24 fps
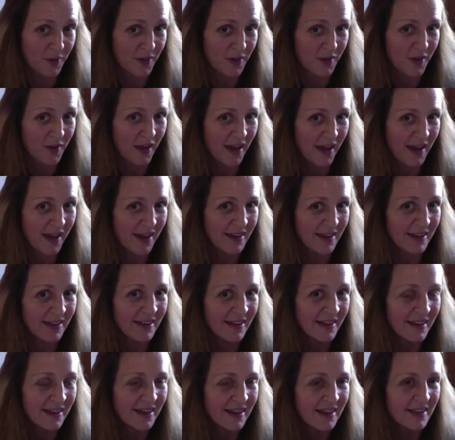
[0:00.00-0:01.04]
Okay,
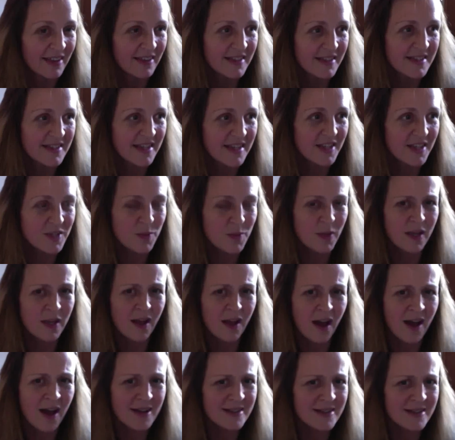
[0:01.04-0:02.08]
this is what
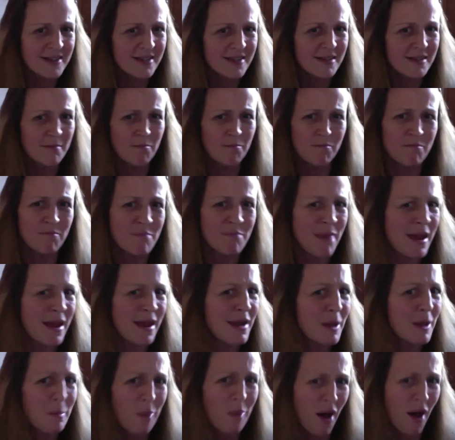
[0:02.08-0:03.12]
causes
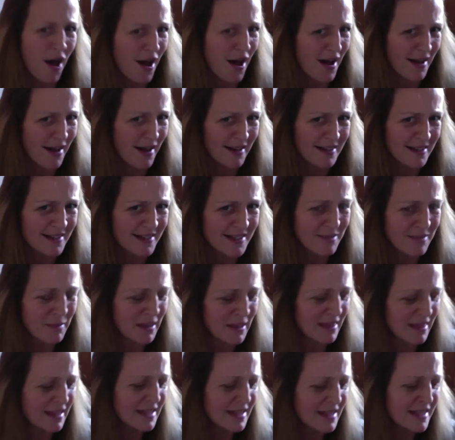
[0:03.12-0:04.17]
menopause. I
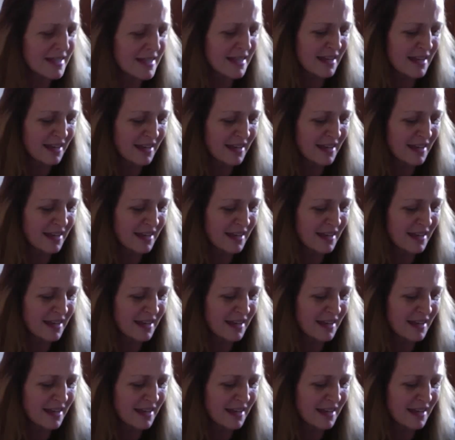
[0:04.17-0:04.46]
mean, this